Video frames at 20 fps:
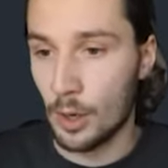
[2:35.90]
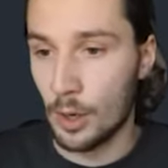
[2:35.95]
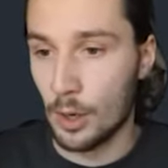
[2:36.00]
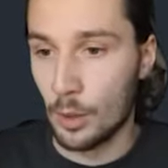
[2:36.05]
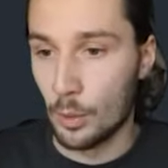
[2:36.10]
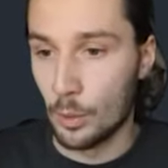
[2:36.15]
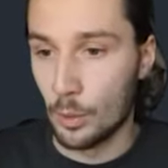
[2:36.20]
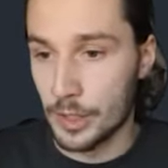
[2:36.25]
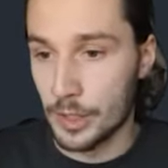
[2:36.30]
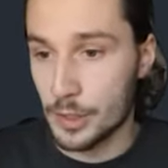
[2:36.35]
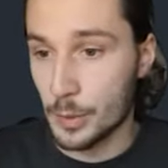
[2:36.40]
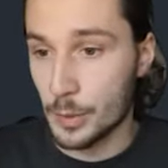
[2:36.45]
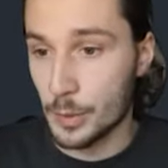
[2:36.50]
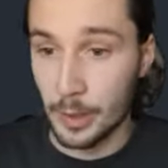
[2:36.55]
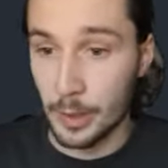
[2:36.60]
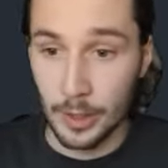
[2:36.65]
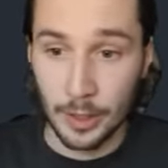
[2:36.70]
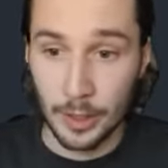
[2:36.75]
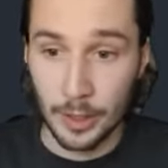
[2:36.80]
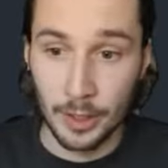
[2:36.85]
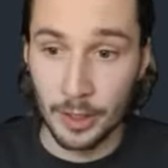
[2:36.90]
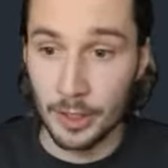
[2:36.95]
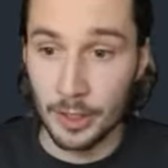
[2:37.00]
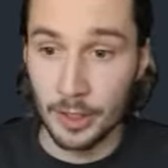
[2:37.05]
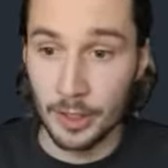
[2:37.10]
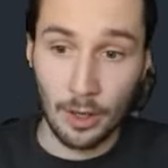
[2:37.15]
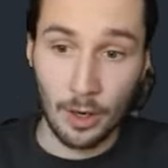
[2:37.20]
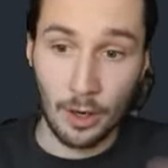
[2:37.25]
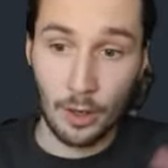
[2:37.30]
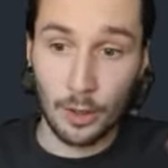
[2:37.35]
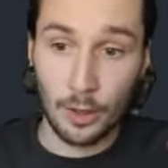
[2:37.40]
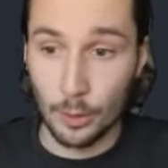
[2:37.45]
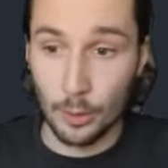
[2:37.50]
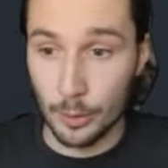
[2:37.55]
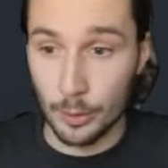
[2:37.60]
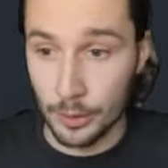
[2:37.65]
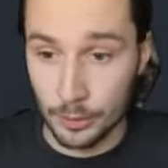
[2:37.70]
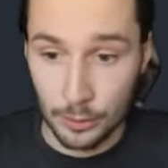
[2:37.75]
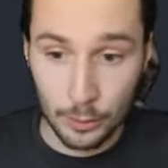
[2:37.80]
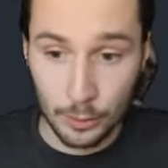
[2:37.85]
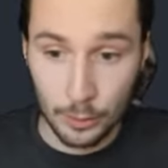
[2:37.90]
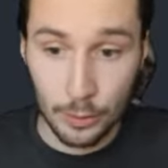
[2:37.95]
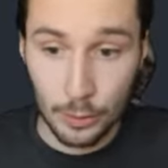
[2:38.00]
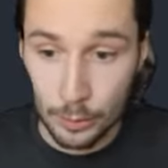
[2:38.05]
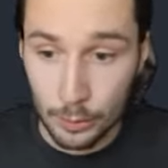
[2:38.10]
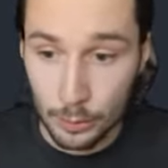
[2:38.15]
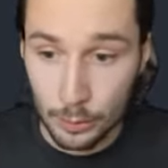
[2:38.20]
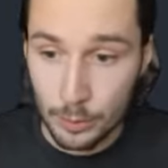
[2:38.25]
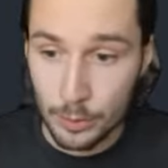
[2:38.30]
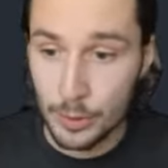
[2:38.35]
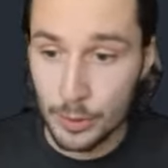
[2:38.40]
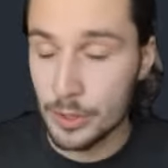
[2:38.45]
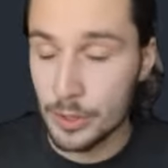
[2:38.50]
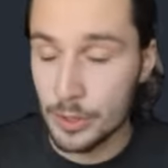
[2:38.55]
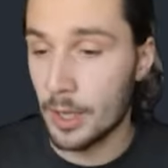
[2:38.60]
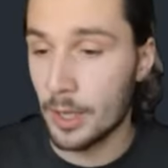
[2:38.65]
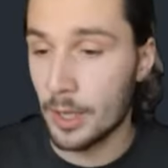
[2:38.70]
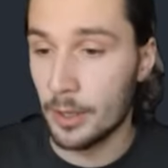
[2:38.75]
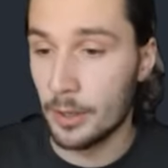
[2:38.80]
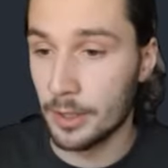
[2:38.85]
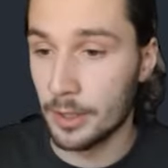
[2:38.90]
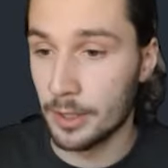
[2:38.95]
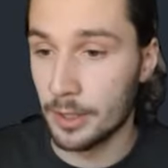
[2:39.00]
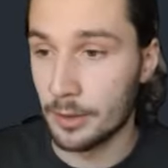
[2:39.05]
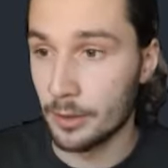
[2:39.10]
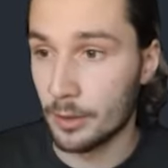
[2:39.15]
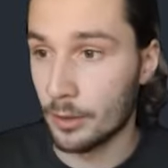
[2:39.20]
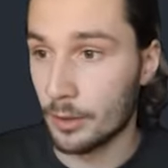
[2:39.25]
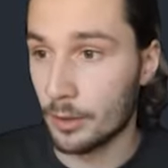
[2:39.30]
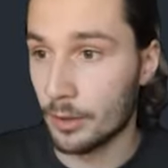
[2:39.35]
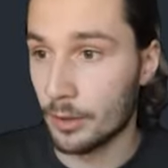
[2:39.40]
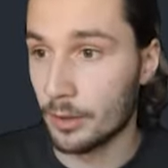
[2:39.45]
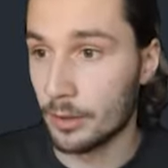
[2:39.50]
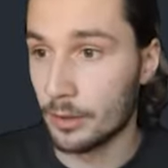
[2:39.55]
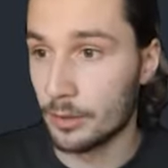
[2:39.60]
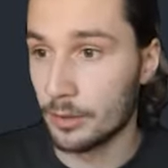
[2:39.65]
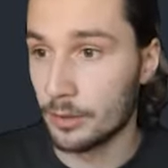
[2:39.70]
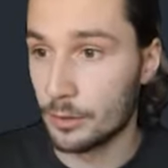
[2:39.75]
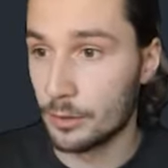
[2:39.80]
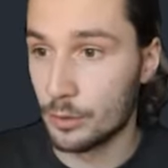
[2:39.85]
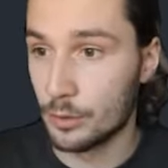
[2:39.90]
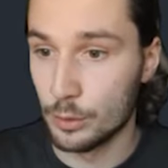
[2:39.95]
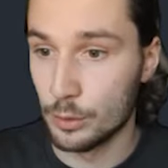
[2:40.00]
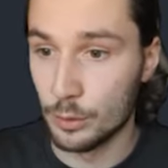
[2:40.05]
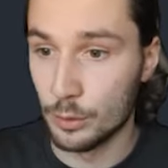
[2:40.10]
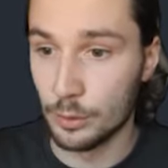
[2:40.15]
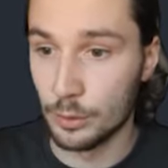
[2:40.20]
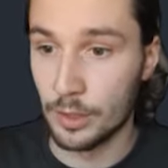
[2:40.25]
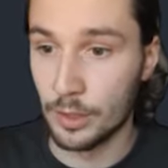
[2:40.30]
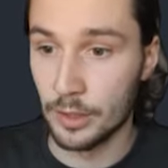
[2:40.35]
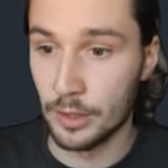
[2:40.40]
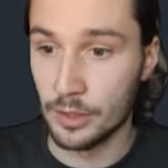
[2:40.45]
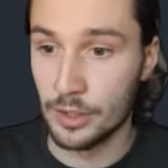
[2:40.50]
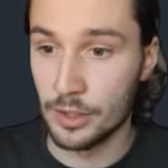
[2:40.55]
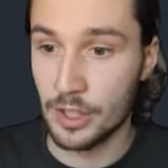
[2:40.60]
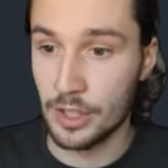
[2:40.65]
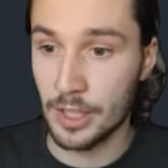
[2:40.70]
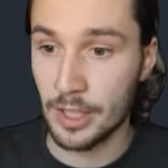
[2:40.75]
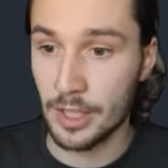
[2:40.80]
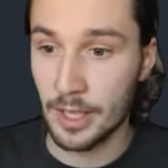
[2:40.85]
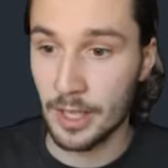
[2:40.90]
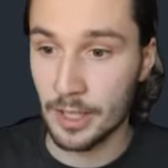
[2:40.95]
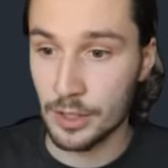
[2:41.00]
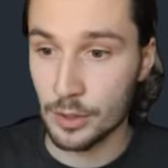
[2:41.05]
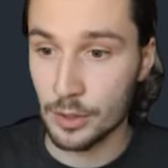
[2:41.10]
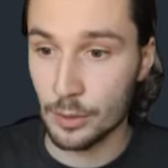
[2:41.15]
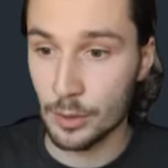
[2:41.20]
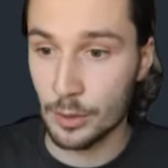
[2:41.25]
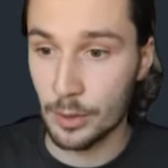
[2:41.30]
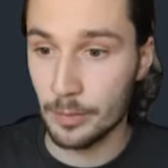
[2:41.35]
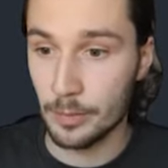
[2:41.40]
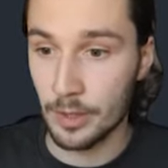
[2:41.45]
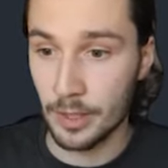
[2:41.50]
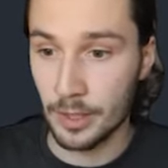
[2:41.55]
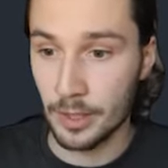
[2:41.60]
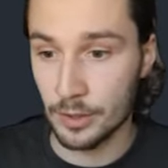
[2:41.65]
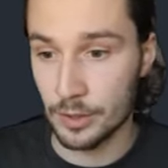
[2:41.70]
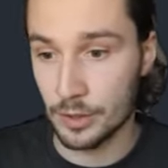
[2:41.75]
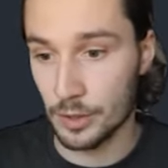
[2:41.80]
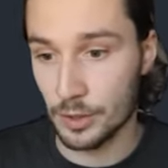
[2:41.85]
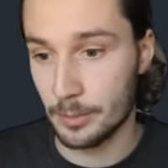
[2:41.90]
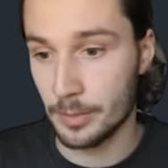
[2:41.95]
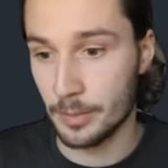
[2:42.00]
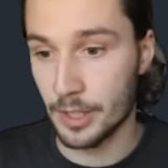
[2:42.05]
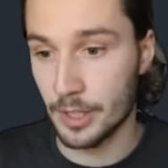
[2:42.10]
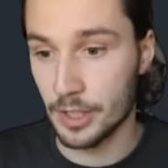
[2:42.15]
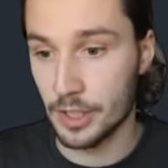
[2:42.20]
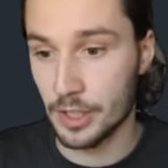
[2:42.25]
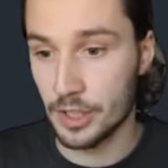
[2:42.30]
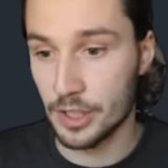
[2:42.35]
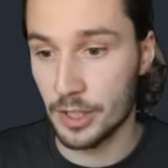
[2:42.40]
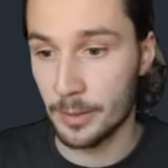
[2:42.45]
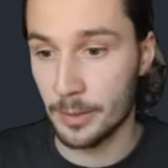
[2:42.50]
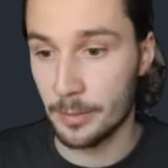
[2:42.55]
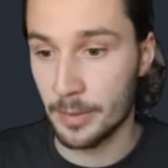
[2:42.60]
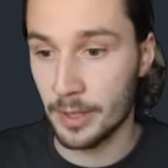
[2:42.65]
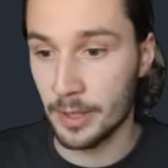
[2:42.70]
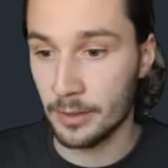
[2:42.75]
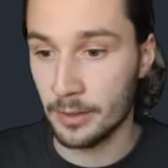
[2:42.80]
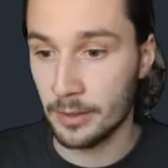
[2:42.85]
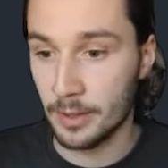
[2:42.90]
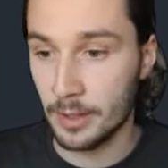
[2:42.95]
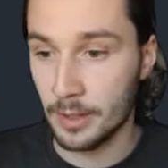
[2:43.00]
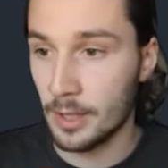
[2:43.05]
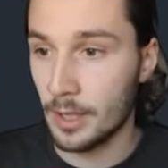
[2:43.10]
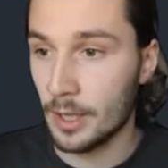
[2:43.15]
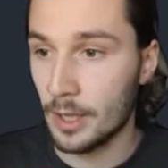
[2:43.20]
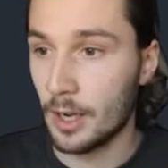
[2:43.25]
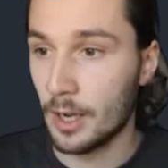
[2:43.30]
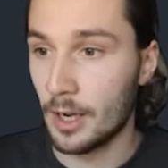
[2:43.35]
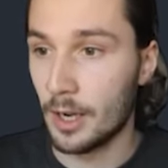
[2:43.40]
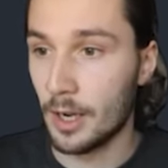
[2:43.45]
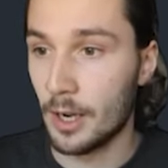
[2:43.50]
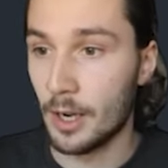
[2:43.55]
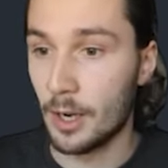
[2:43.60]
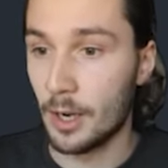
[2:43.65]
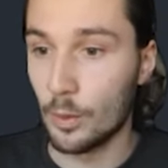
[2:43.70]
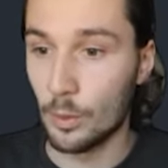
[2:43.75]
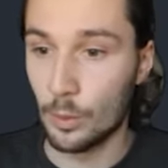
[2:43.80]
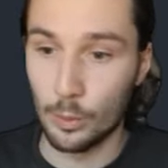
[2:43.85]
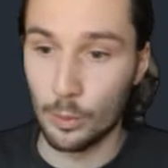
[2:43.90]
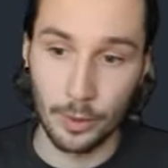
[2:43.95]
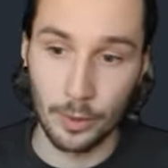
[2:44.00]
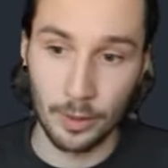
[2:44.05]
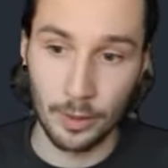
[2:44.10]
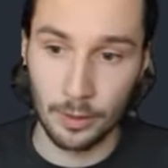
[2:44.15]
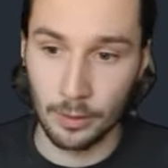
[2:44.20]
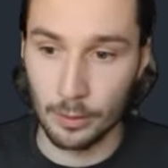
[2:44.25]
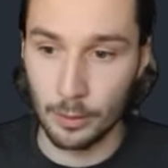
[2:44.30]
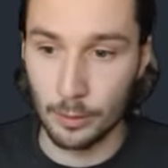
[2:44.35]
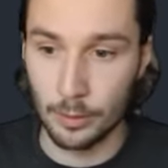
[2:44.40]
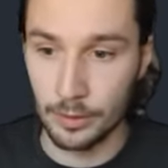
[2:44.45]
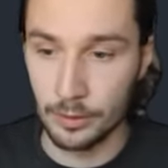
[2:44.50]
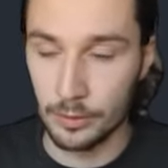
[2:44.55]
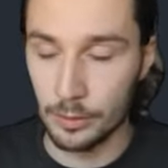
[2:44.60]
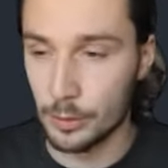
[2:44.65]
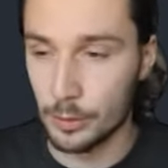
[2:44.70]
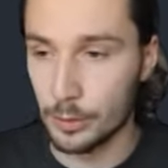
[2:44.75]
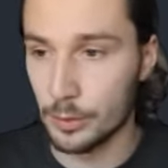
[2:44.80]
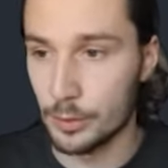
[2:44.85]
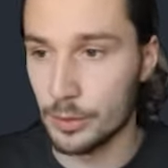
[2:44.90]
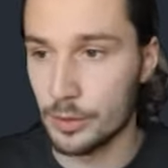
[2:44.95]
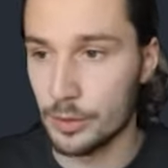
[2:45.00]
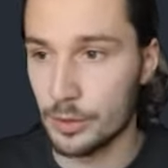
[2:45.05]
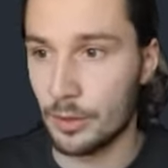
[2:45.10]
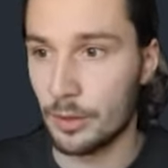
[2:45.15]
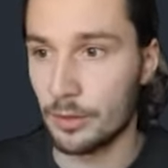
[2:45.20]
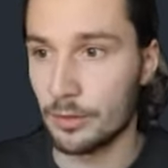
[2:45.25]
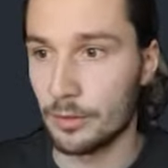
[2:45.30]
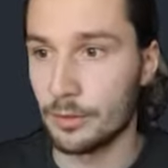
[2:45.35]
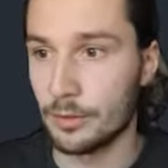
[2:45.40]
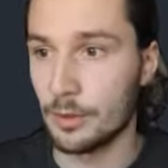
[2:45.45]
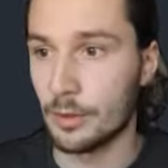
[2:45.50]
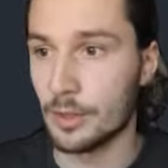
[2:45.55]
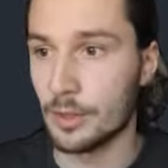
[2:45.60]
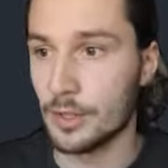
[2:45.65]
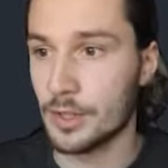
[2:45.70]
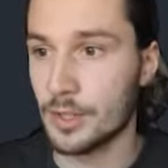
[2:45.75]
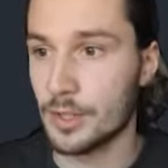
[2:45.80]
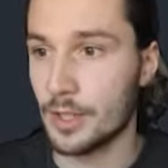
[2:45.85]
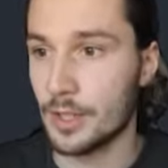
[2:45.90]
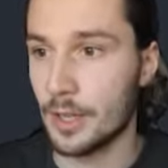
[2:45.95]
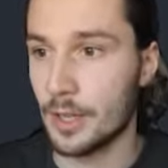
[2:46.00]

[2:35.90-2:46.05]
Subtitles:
which we are going to use in our todo.js script, and some HTML we are going to use, of course.